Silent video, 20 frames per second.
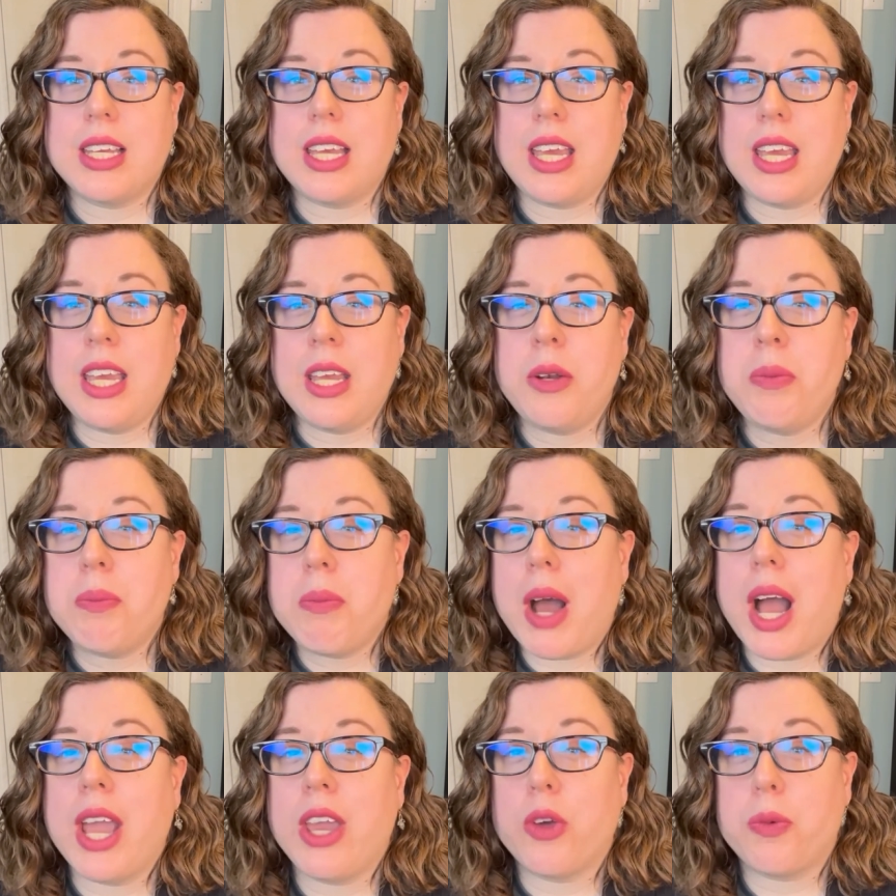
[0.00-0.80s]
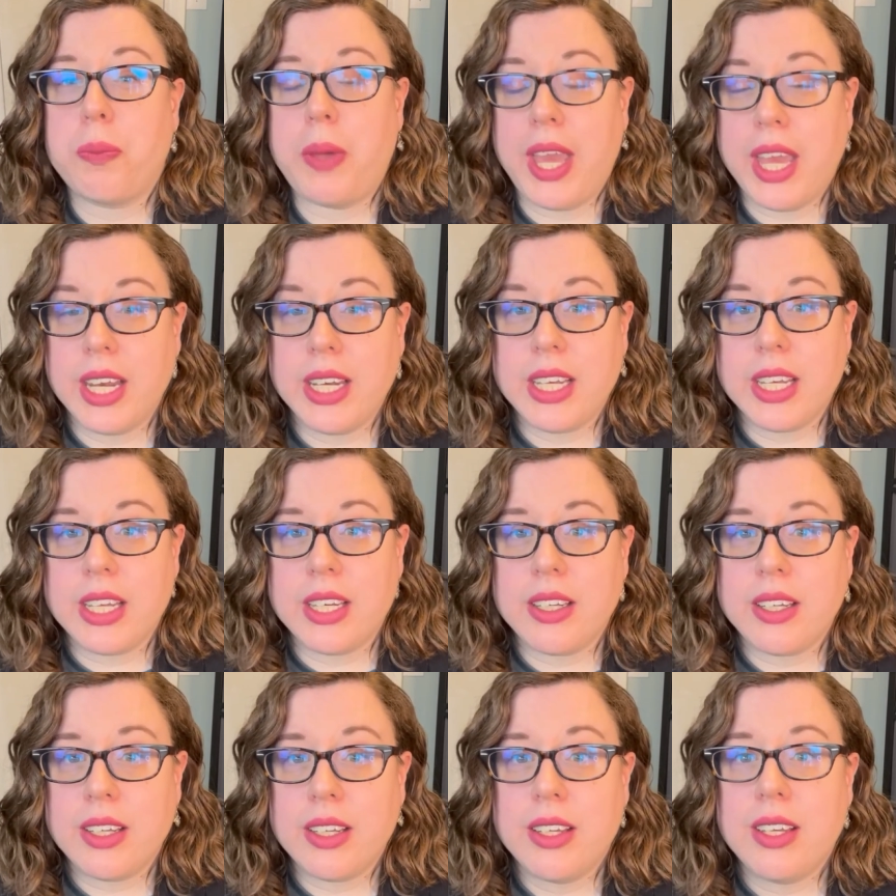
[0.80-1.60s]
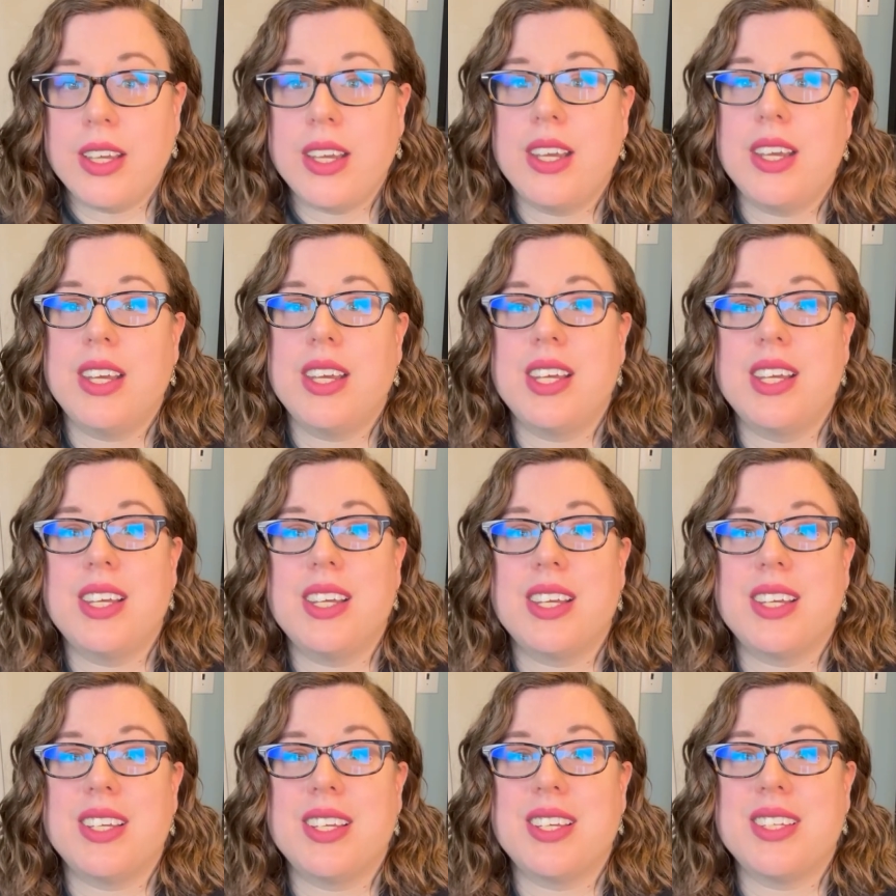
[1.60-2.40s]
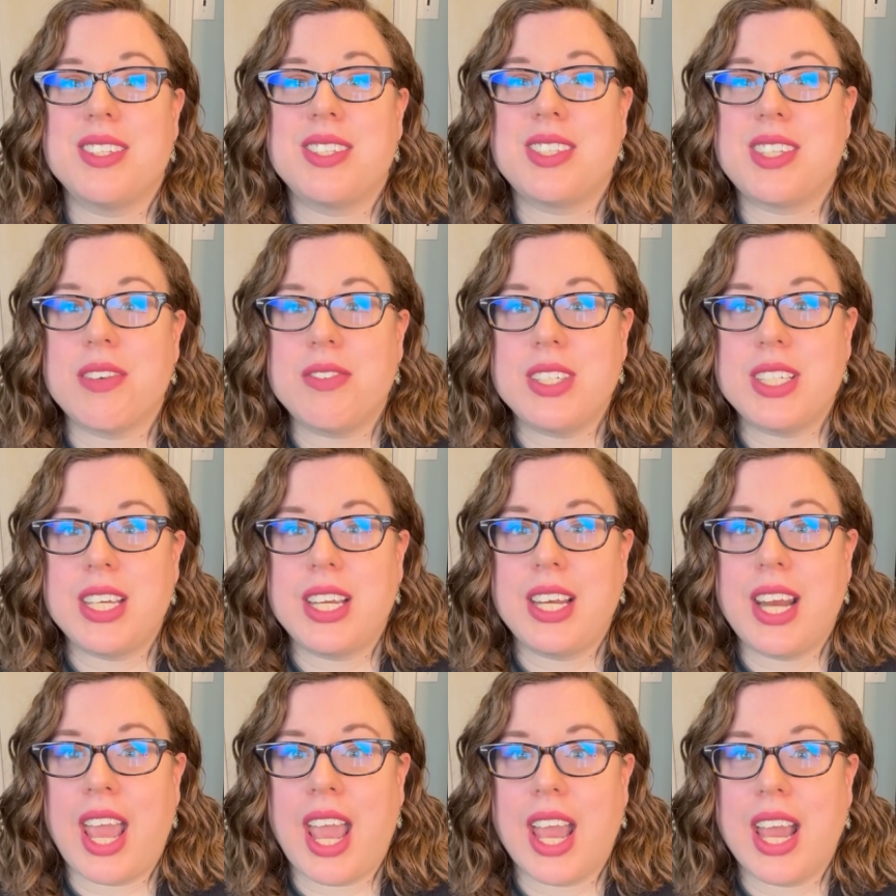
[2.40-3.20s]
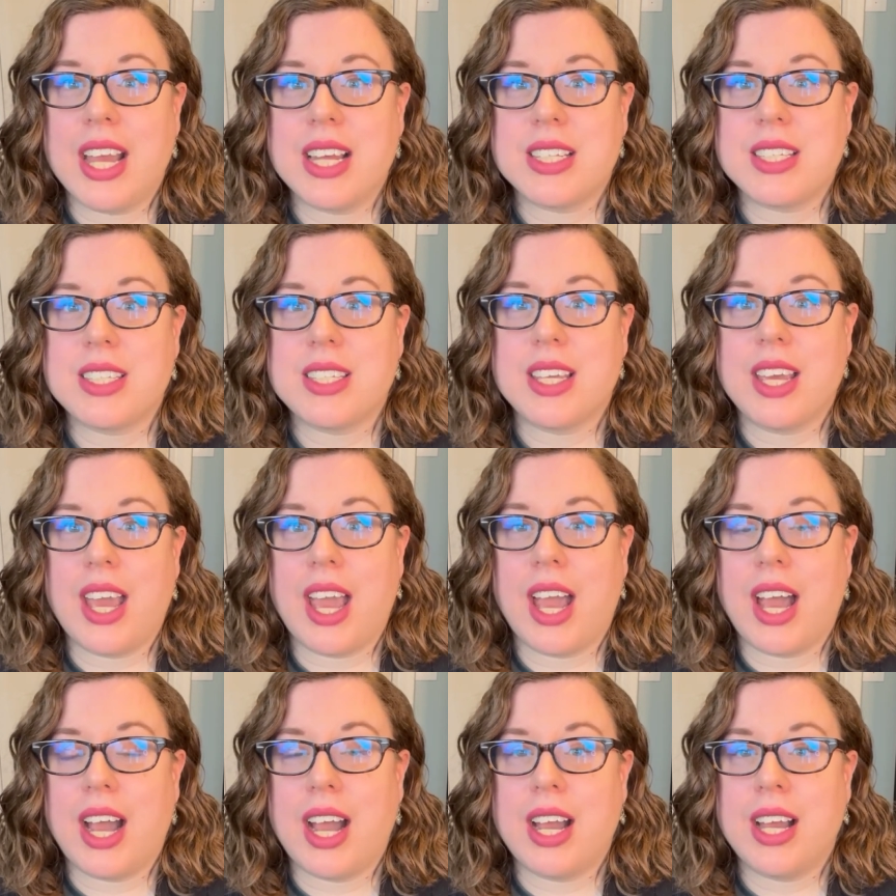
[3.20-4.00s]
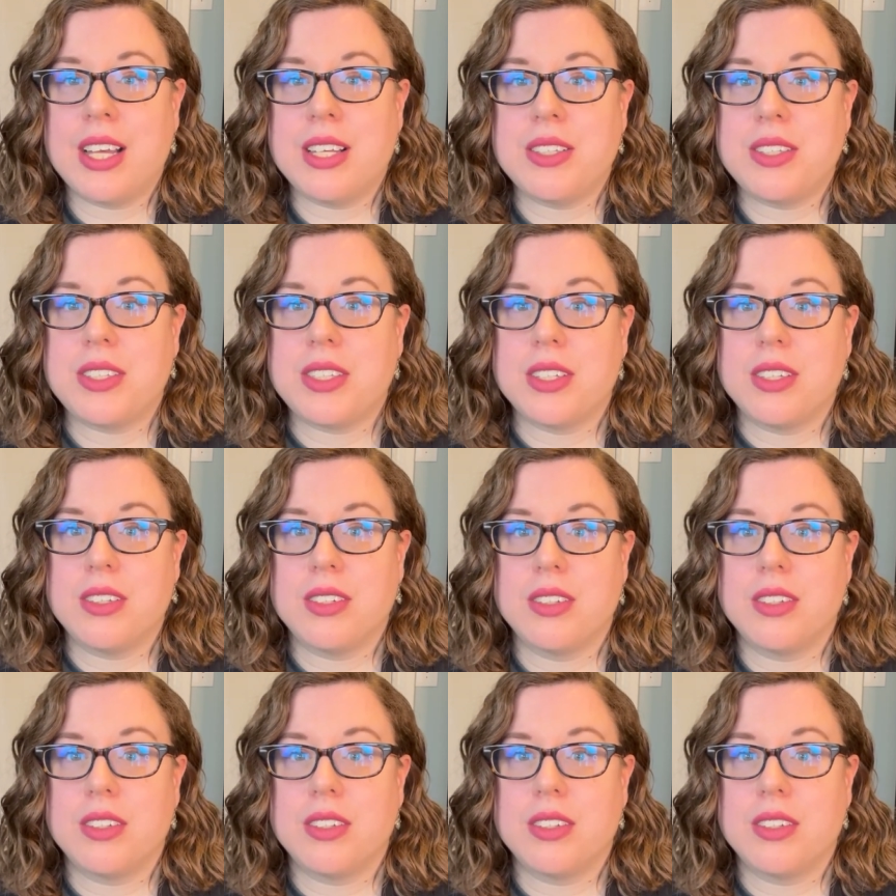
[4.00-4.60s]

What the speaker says: in my opinion, 17 Hats has